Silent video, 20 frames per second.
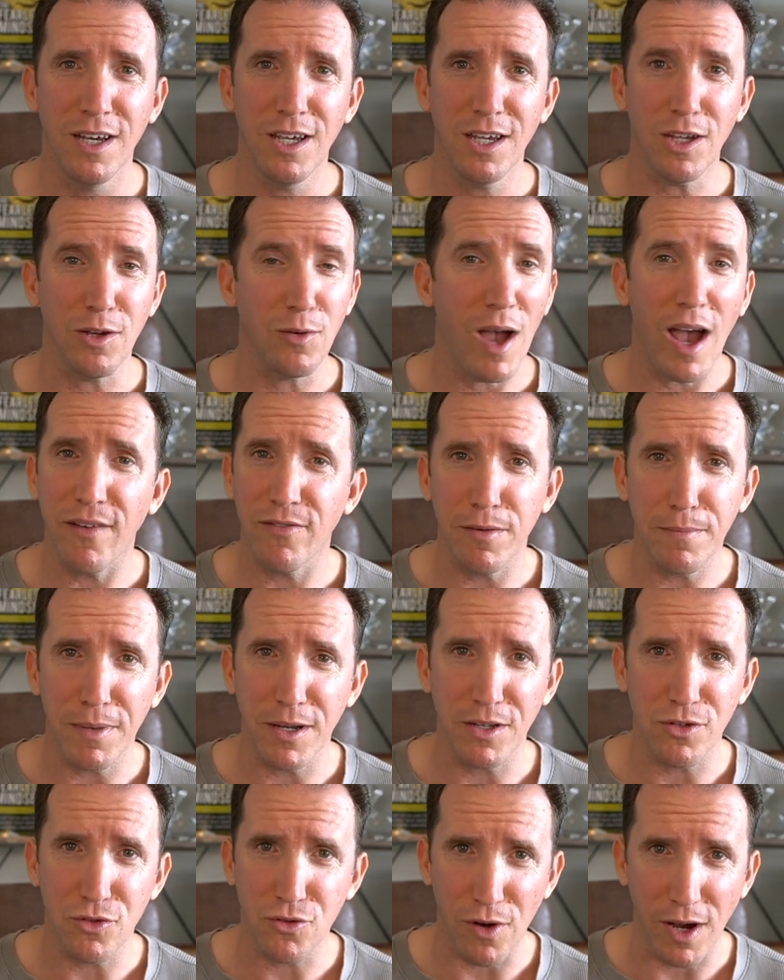you haven't
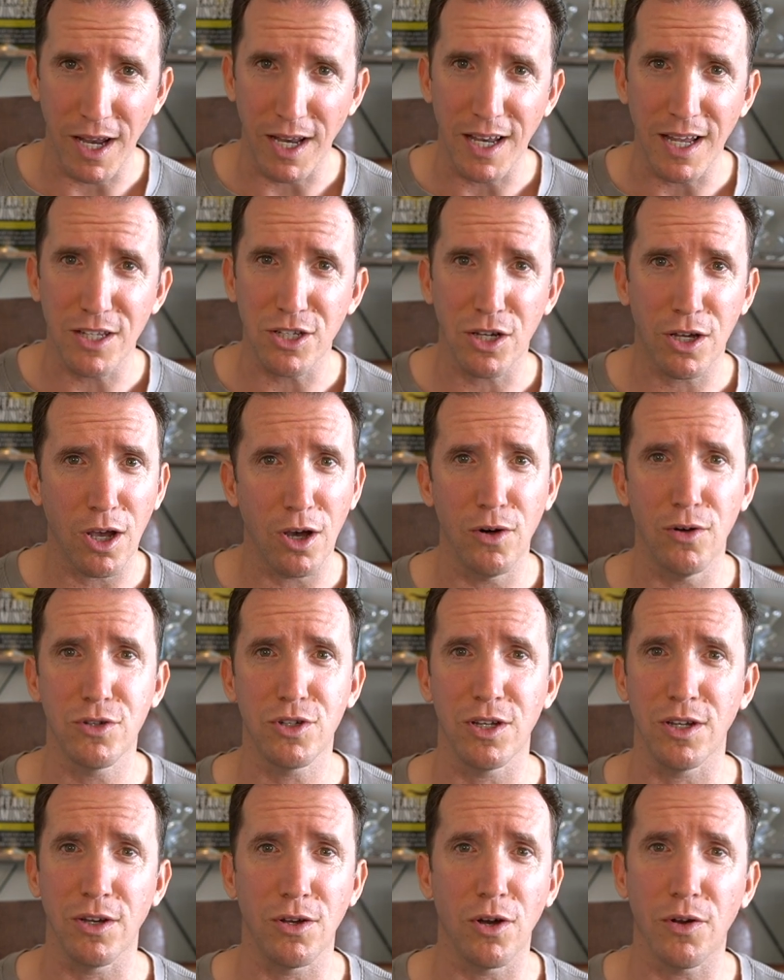been trained as a coach,
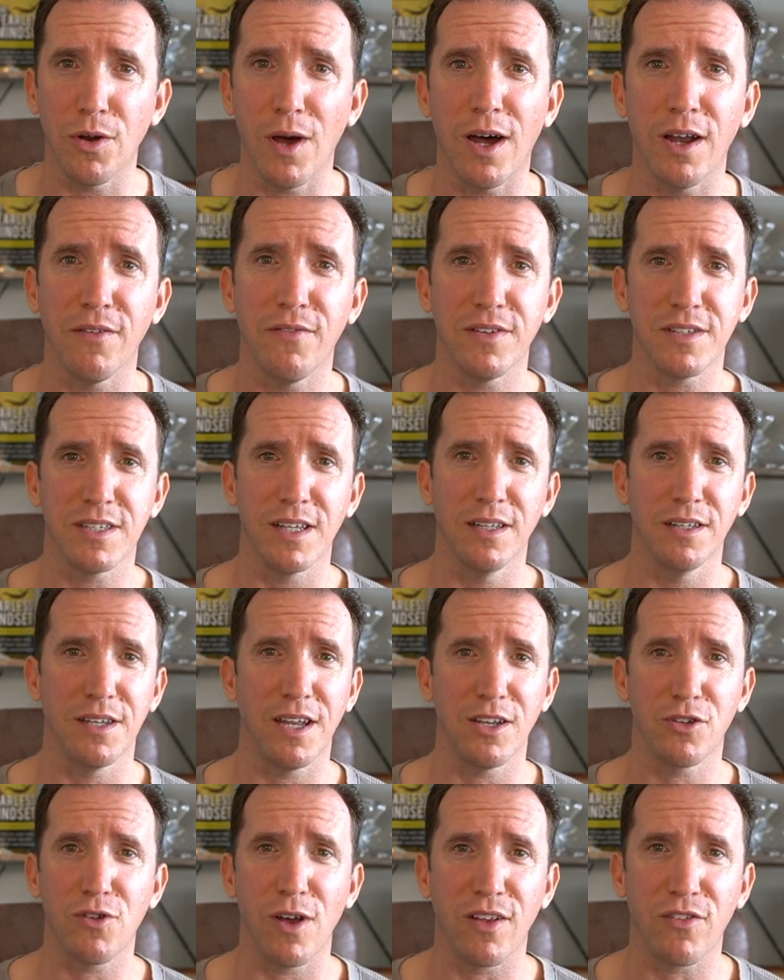and you don't know how to
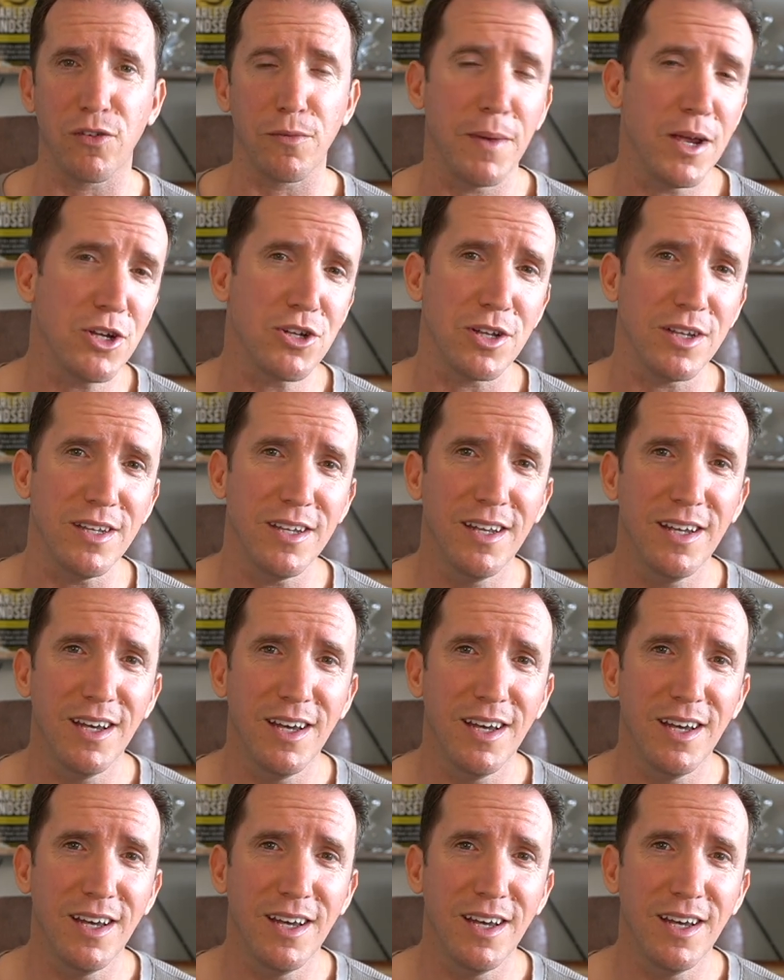facilitate transformation,